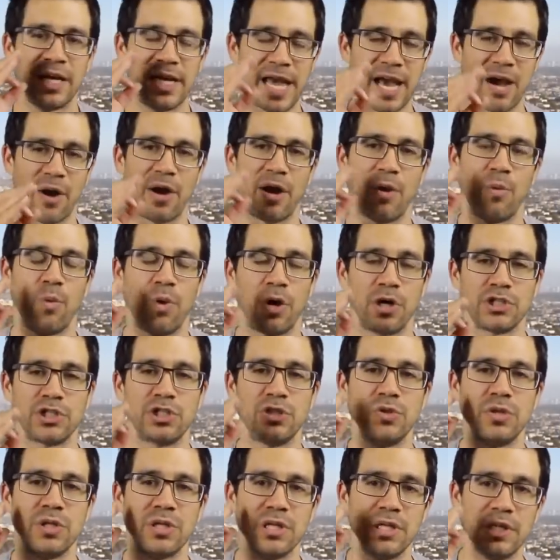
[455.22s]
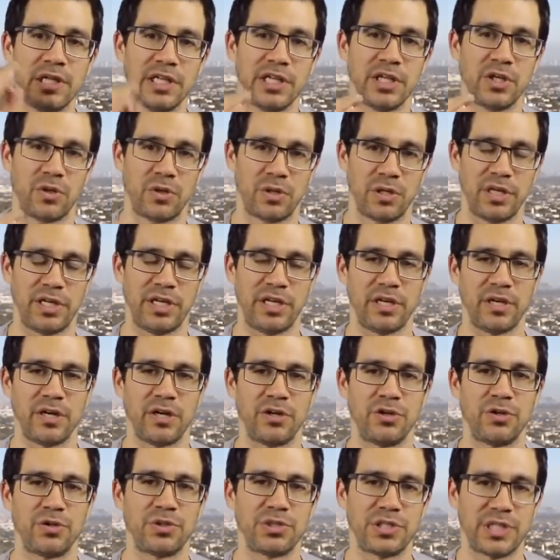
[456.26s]
Now, I want you to literally
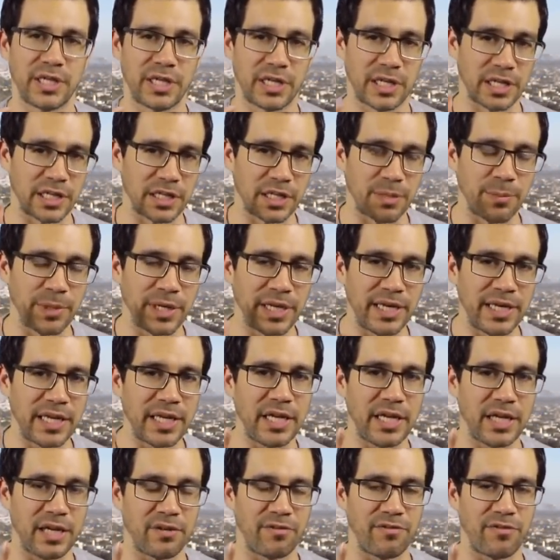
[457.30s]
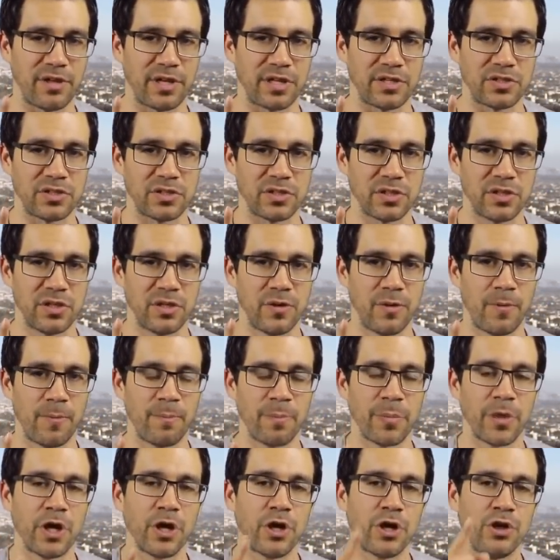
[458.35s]
understand that at the beginning of this,
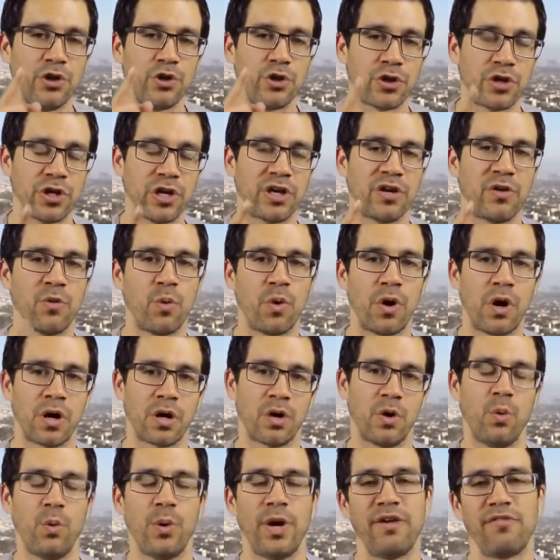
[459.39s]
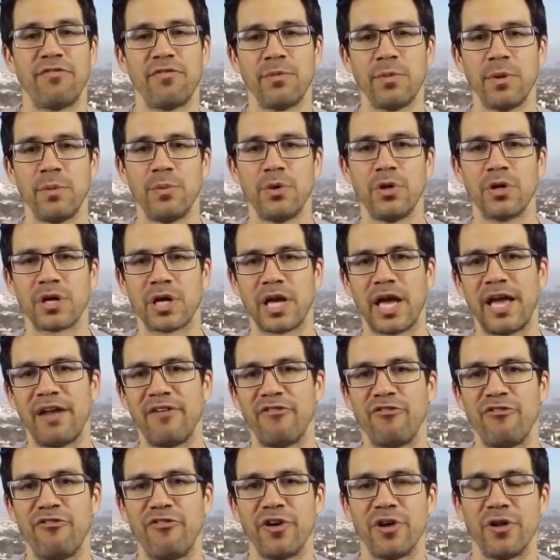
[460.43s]
you're gonna walk away from a book
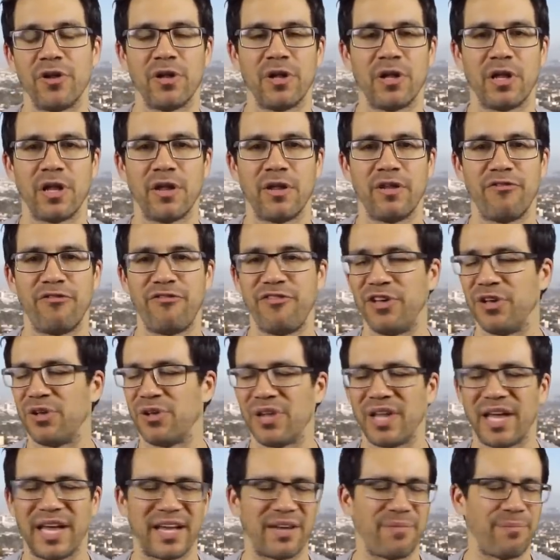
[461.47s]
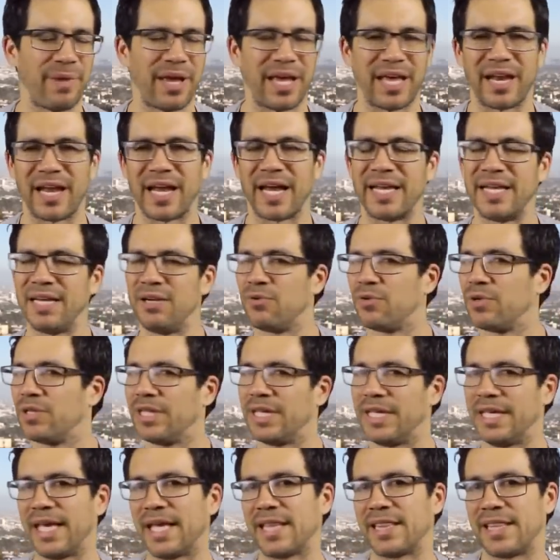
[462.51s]
and feel like, man, I didn't
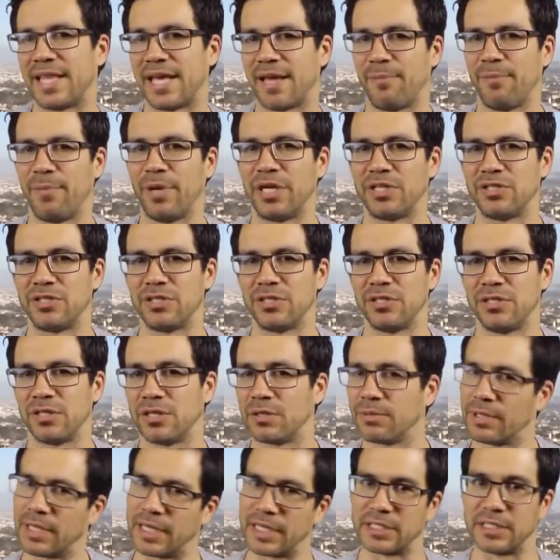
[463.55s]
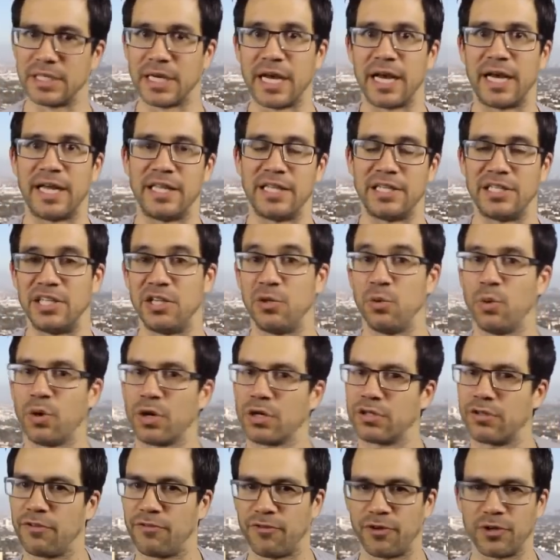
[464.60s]
really get that much. You're gonna be like, Ty, it didn't
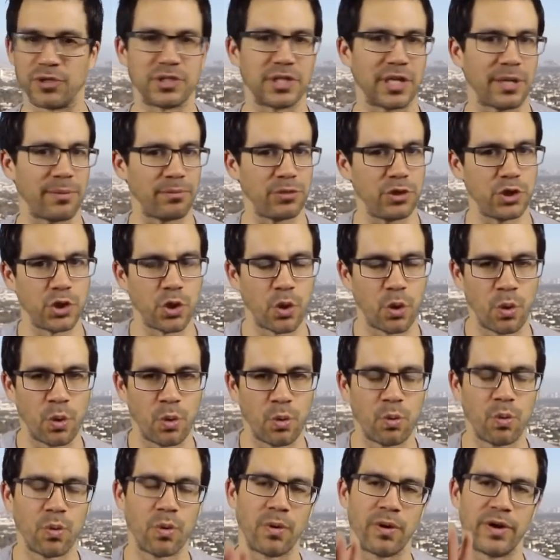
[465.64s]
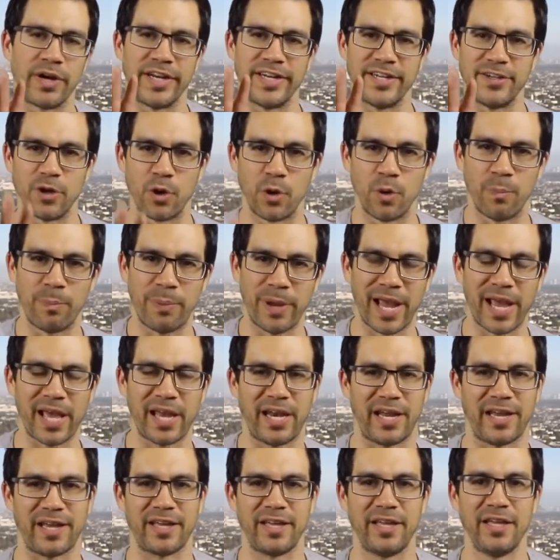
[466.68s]
work the first time. Don't worry, don't
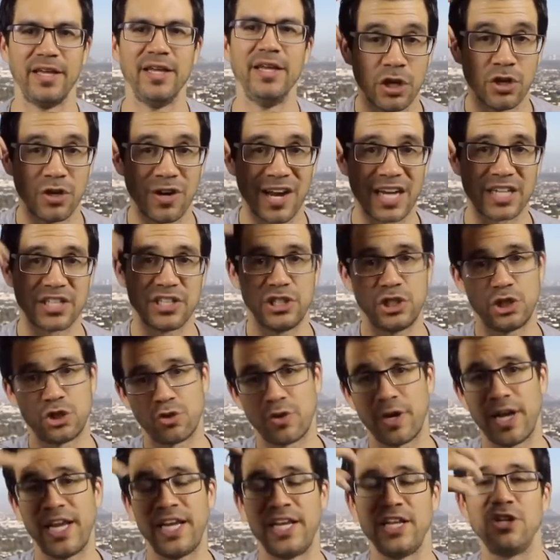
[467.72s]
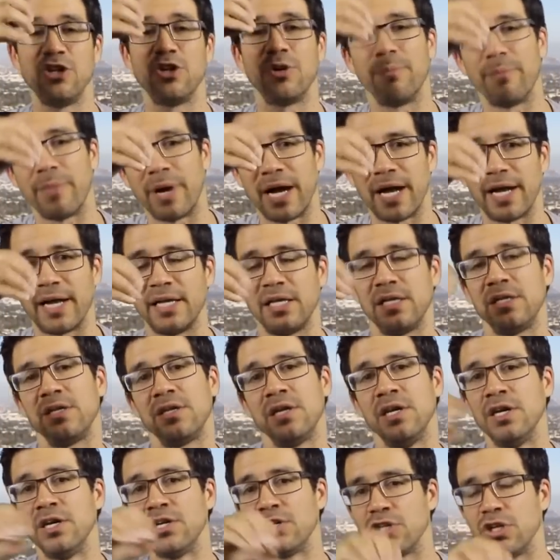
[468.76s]
panic. You're actually training your
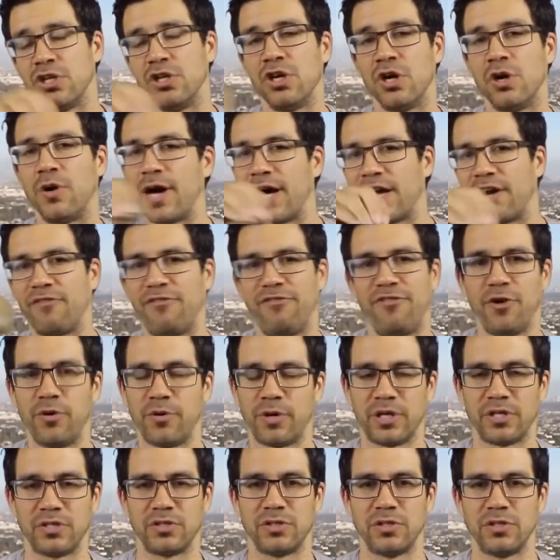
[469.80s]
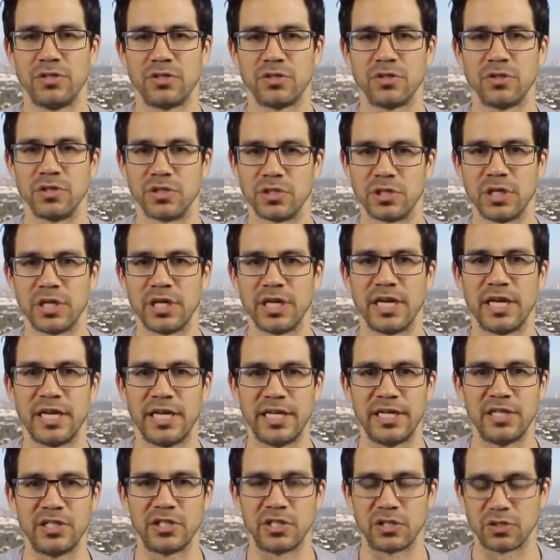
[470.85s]
mind to know how to focus, so it's gonna
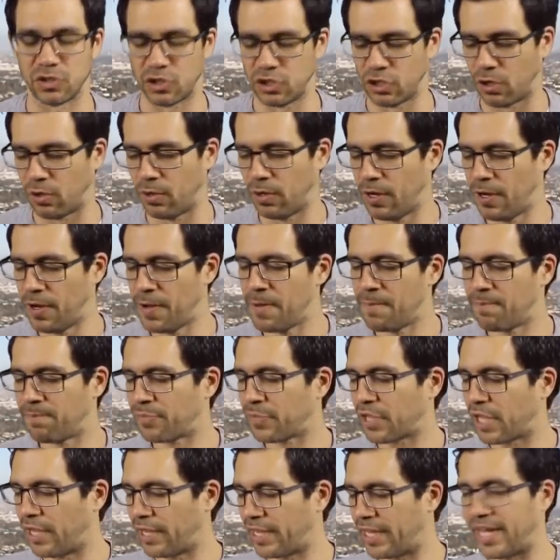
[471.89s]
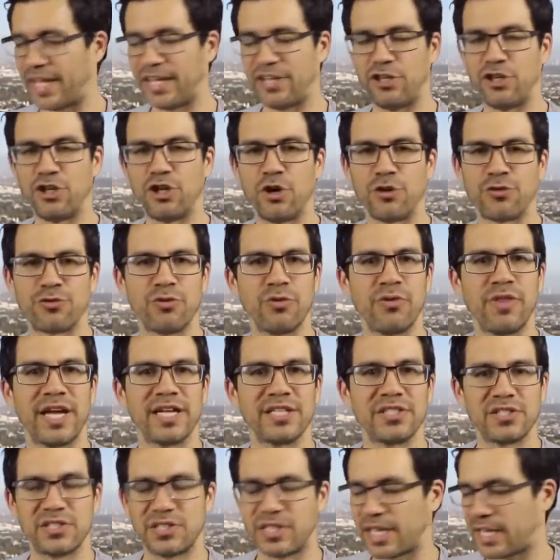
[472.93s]
get easier. So again, you go through
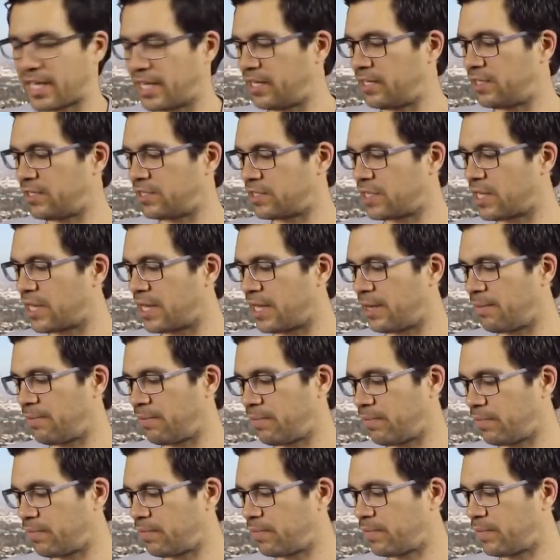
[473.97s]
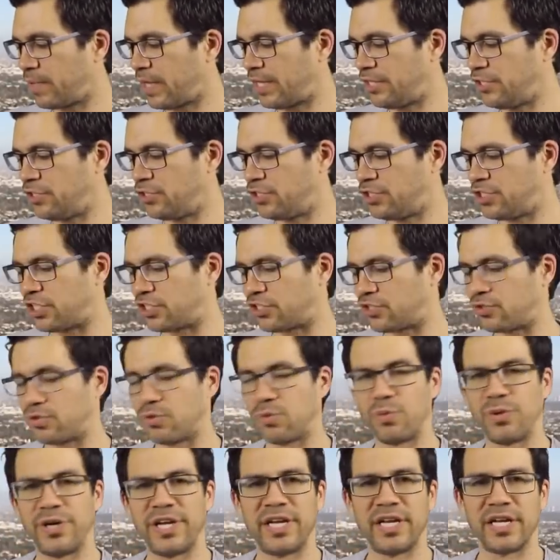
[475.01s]
that second time and you're
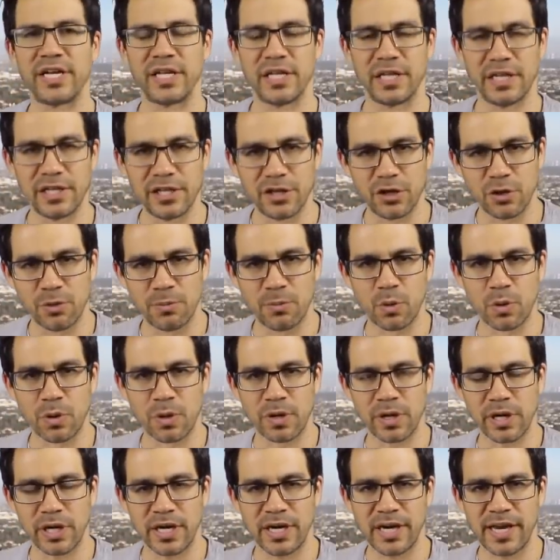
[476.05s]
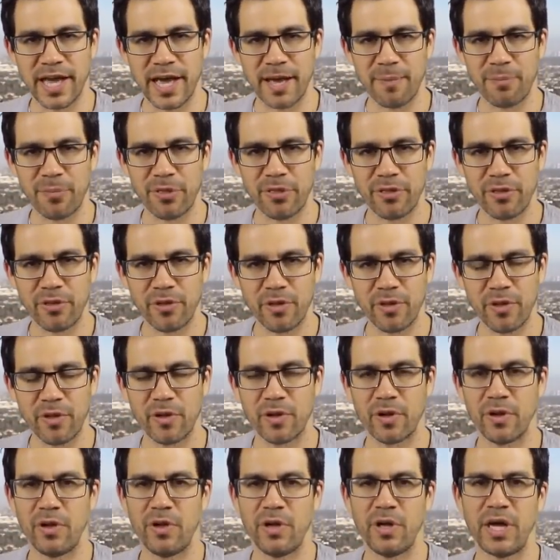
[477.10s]
just reading a little more in depth,
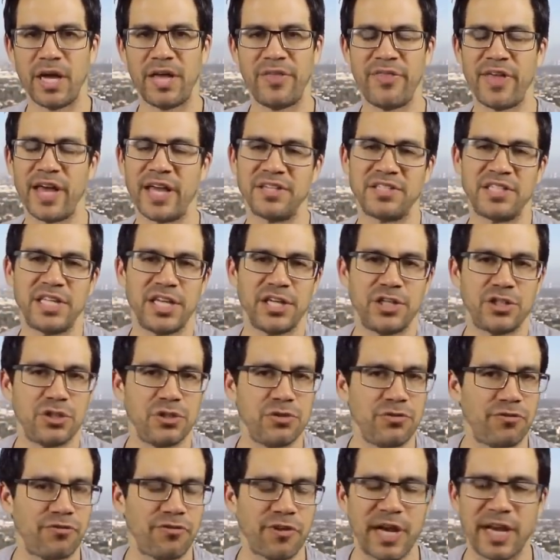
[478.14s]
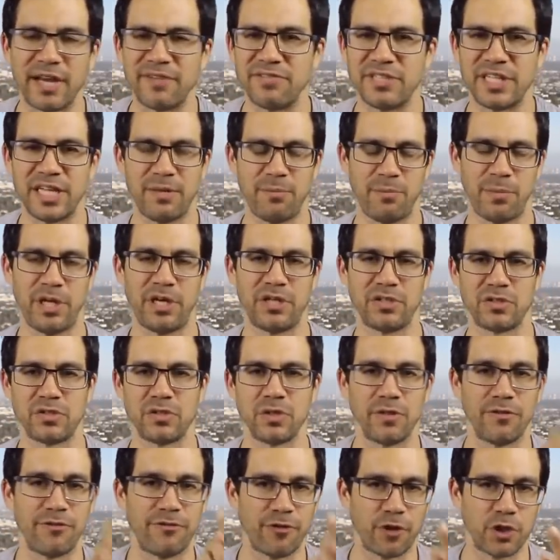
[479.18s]
and that takes you 5-10 minutes.
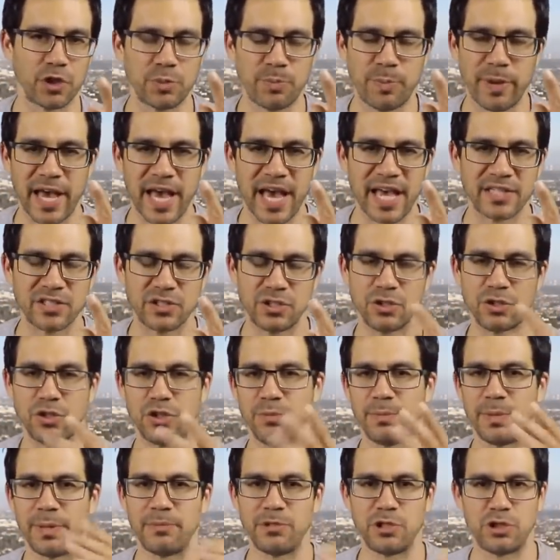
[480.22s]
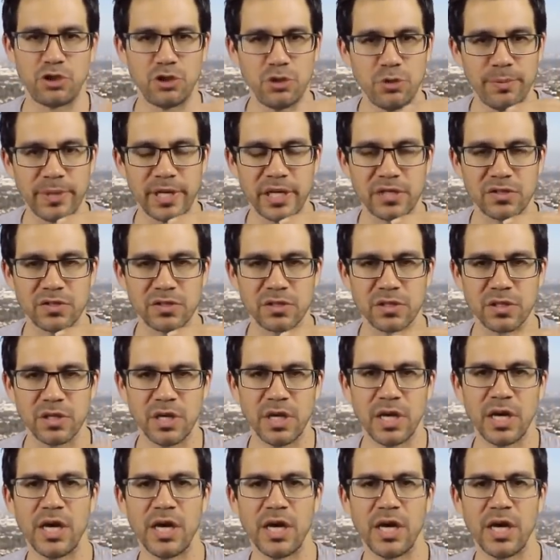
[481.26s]
So the first pass took you maybe 2 minutes,